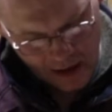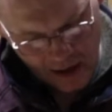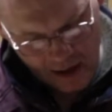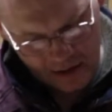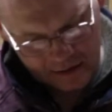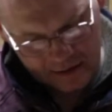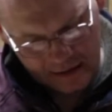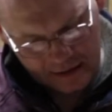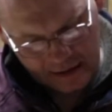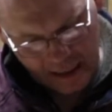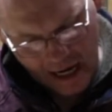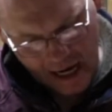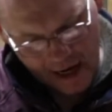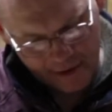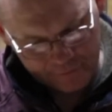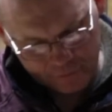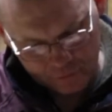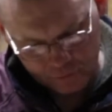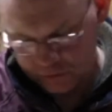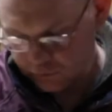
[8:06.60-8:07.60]
And then
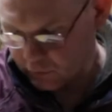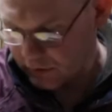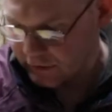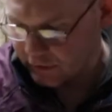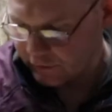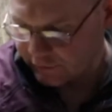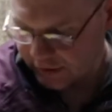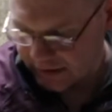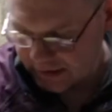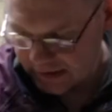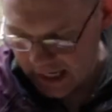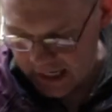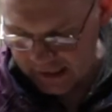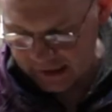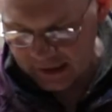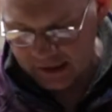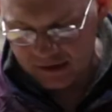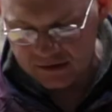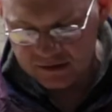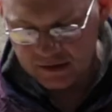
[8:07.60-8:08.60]
afterwards, when they're in, any
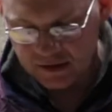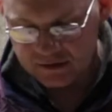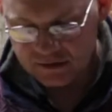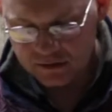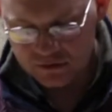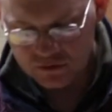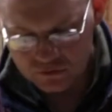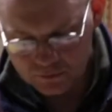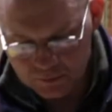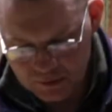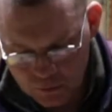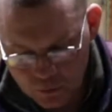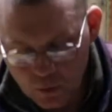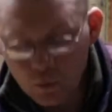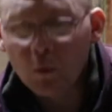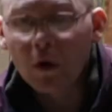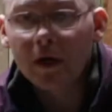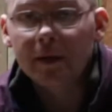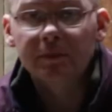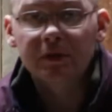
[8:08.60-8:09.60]
excess can just be
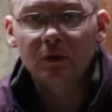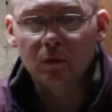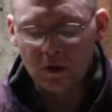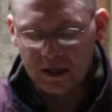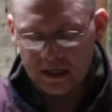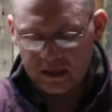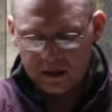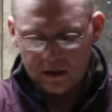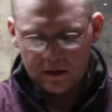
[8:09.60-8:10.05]
wiped away.